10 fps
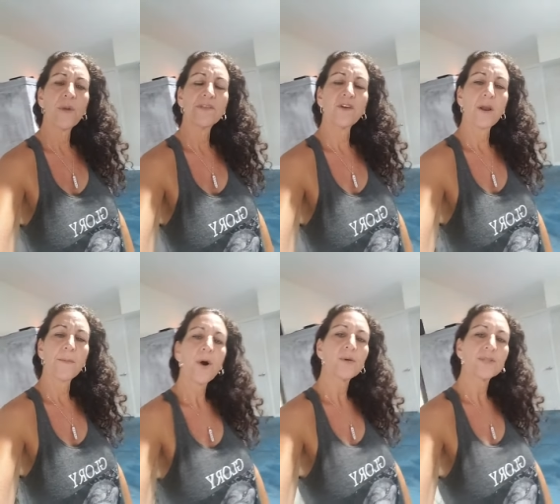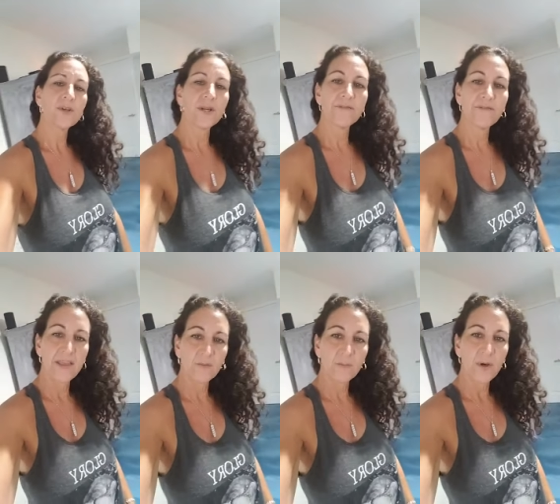we saw a post on
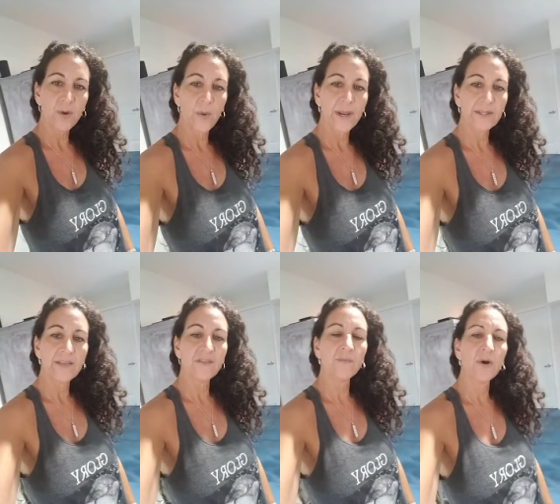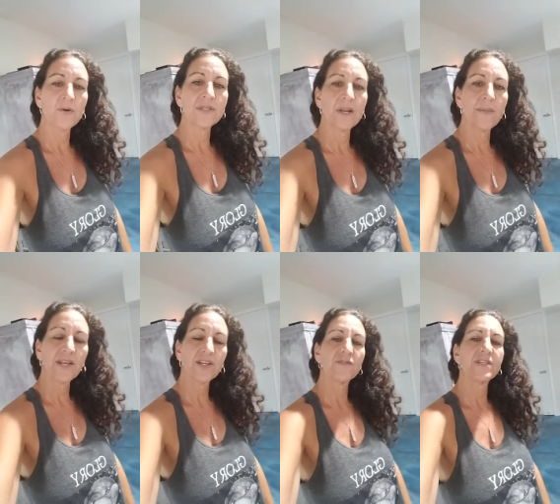Facebook where Lisa posted a
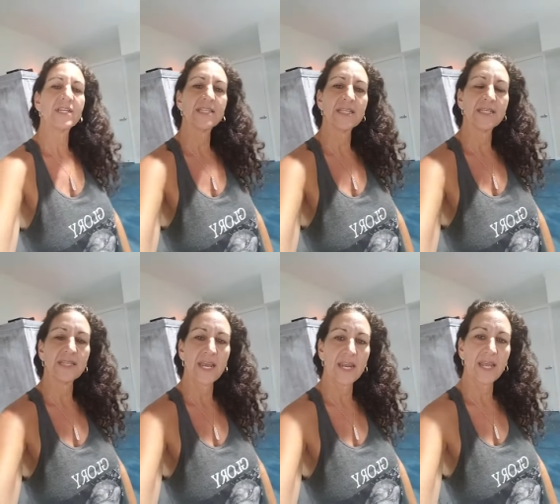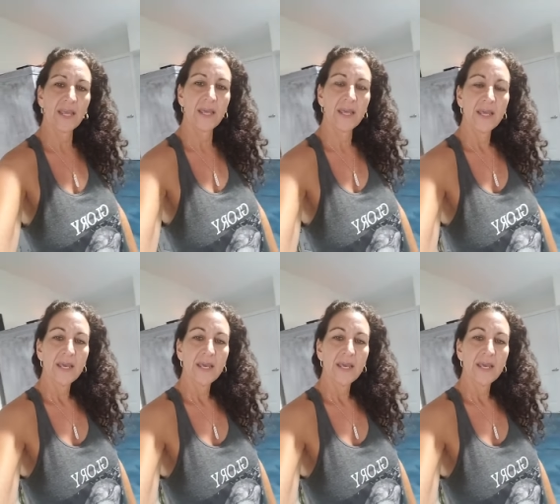picture of Dixie stating